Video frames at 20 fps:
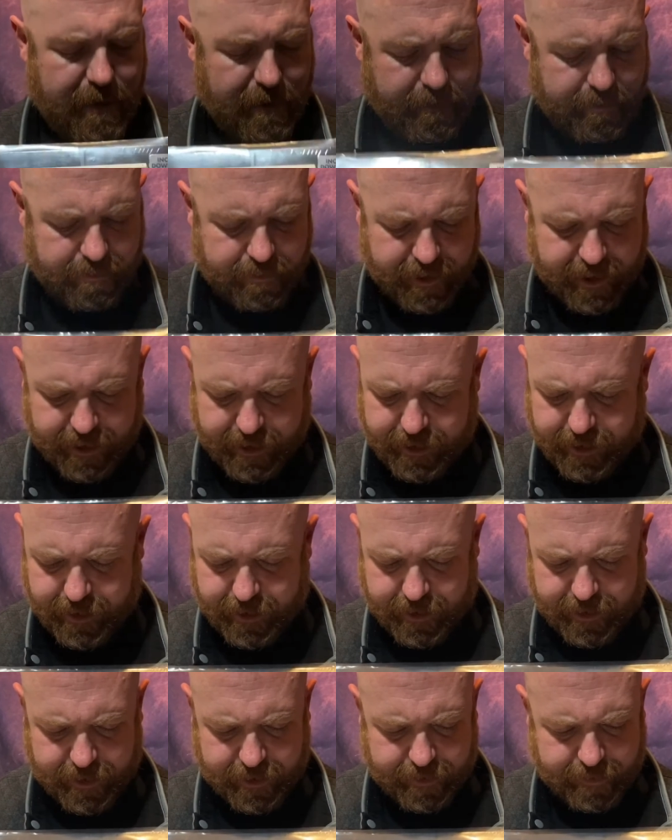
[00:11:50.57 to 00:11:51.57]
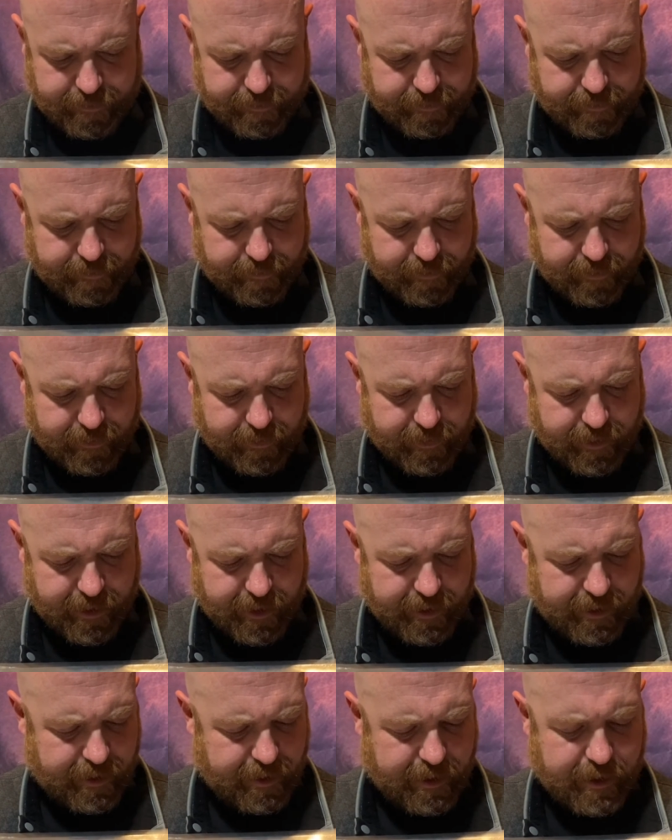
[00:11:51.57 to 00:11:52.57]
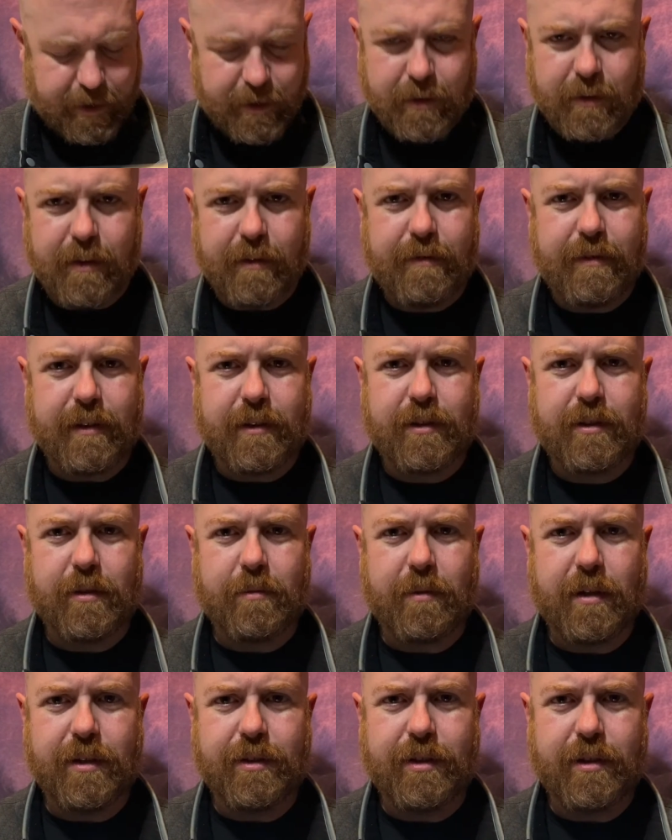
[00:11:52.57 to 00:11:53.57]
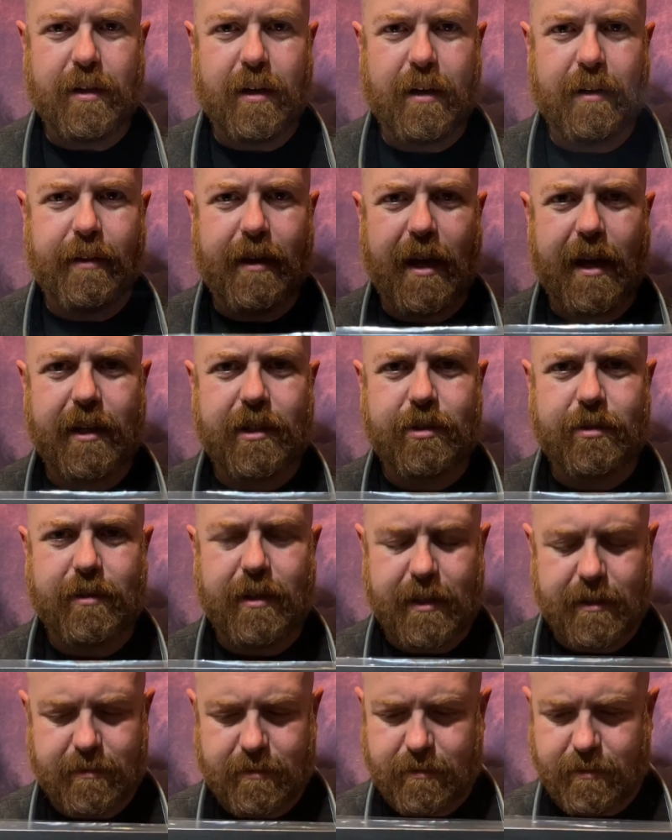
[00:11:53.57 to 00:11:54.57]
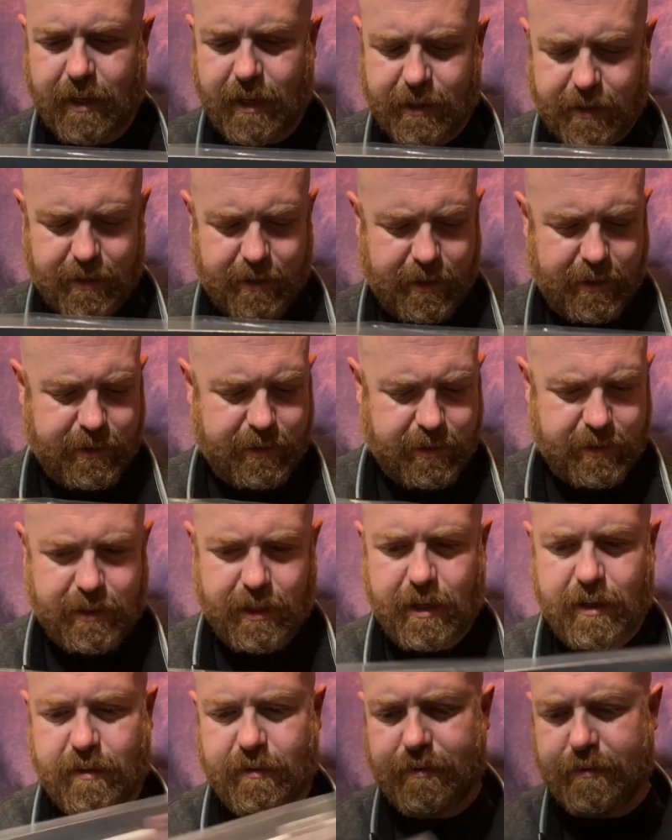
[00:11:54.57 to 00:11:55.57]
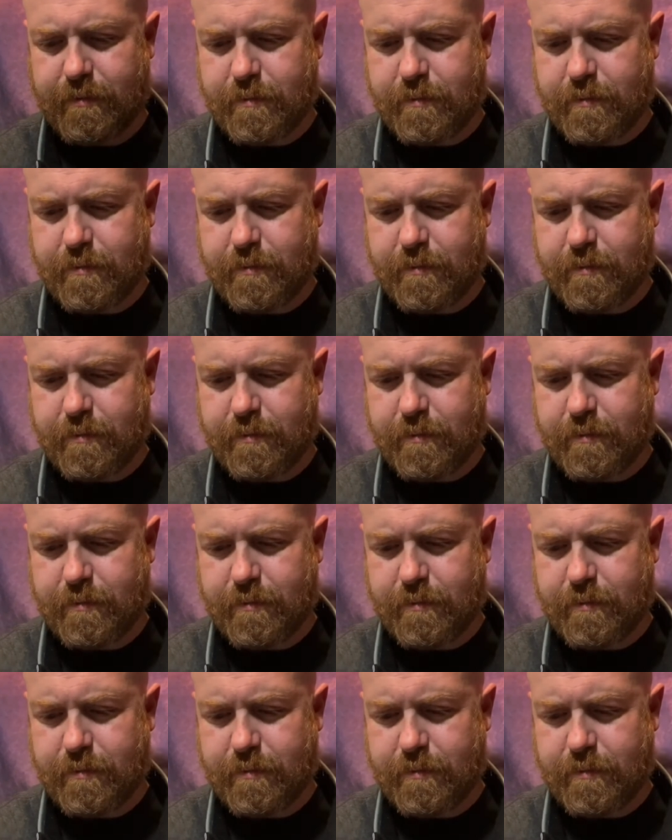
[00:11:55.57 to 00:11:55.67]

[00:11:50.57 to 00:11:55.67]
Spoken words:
but I think they could only fit so much on the actual record itself.